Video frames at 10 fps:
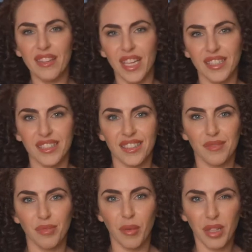that's
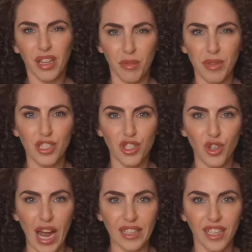probably a little bit
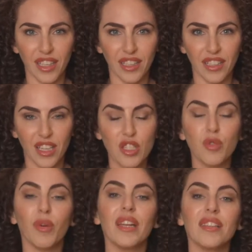distracting. So
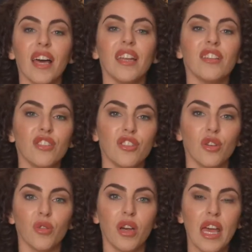what I decided to
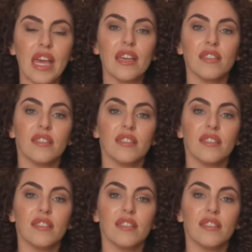do is